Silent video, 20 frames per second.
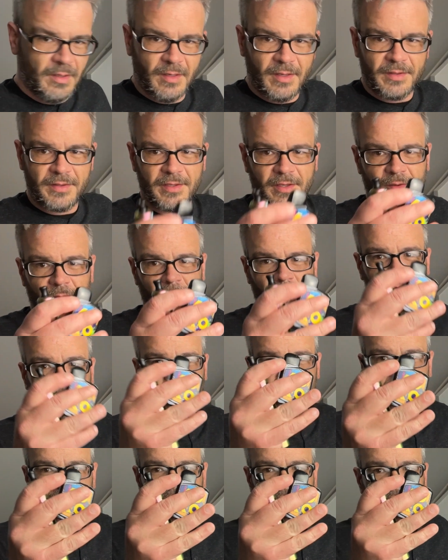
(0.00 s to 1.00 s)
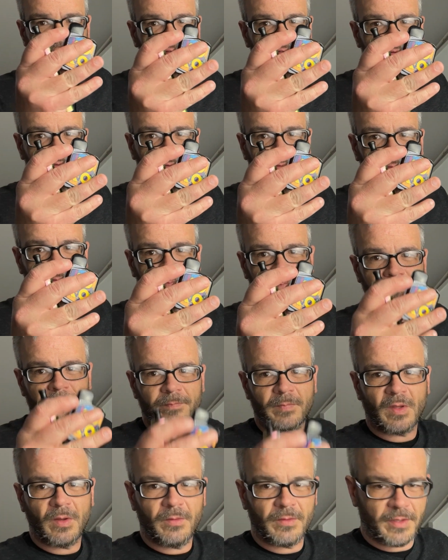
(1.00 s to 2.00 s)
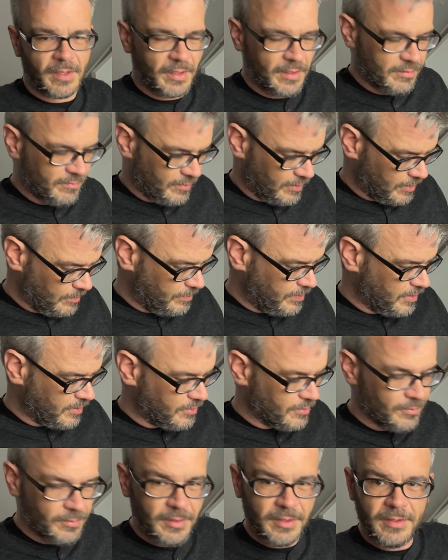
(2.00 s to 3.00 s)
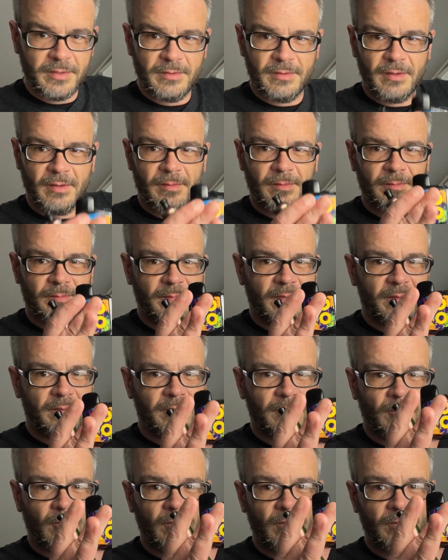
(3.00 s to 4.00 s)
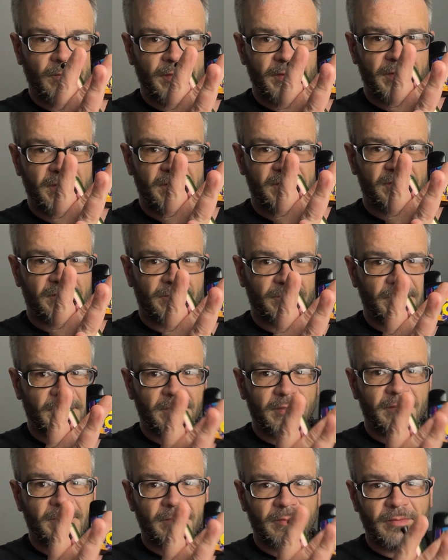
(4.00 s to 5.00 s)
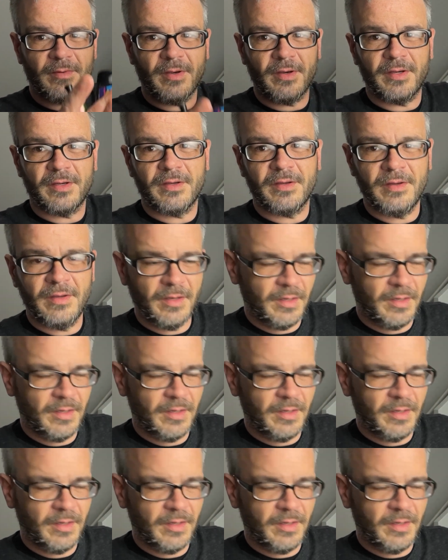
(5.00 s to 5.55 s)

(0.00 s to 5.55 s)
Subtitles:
I think I'm rolling with these 2, okay? If I could pick 3, maybe rolling with these 3, right?